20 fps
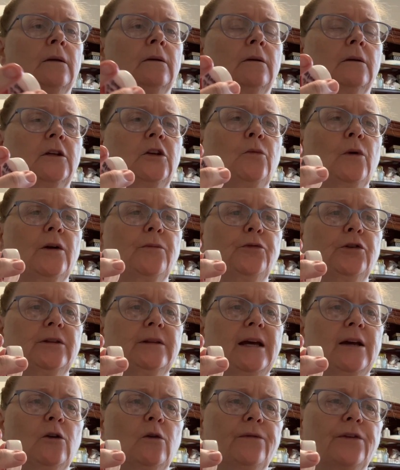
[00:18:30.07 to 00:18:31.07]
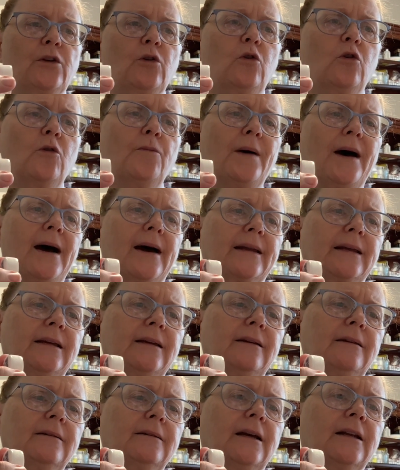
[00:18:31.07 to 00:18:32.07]
You want to put that over the whole
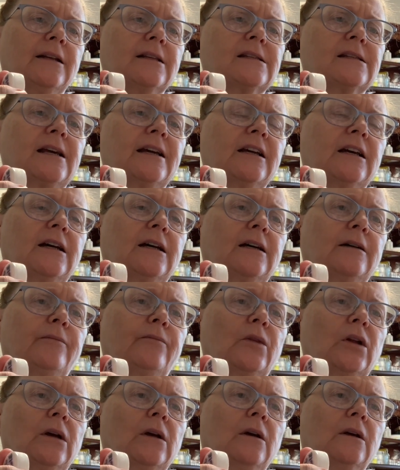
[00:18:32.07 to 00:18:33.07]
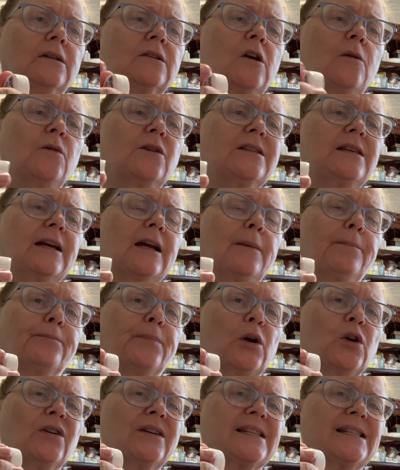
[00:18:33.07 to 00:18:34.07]
body. And it's almost like a
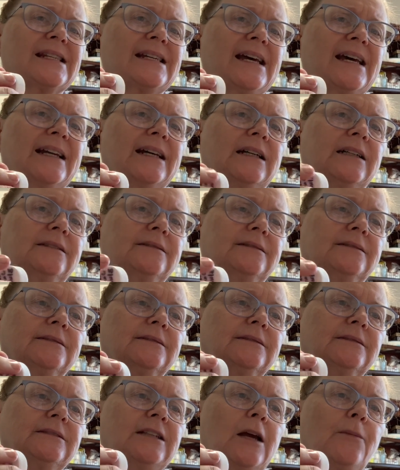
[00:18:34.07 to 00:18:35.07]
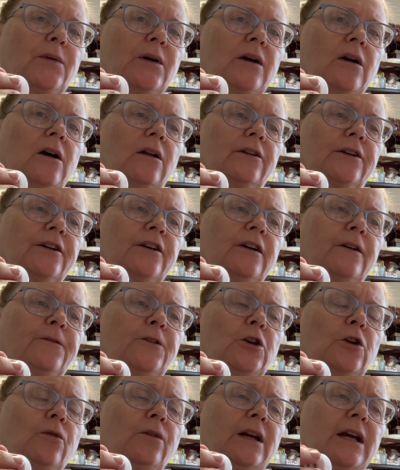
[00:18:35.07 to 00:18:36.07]
burnt sienna type of color. If
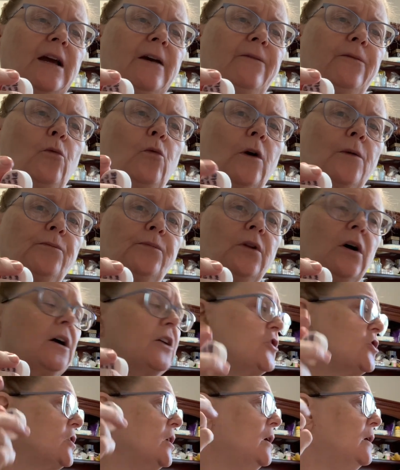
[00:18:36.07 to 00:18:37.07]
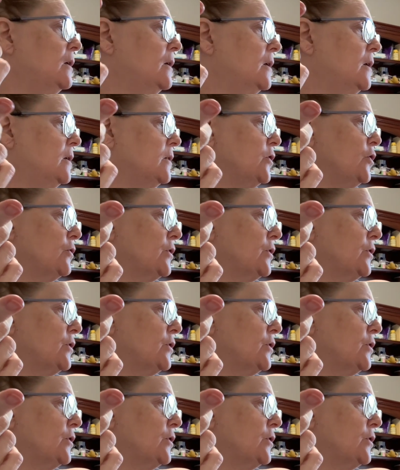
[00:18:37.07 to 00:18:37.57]
you don't have warm blush, you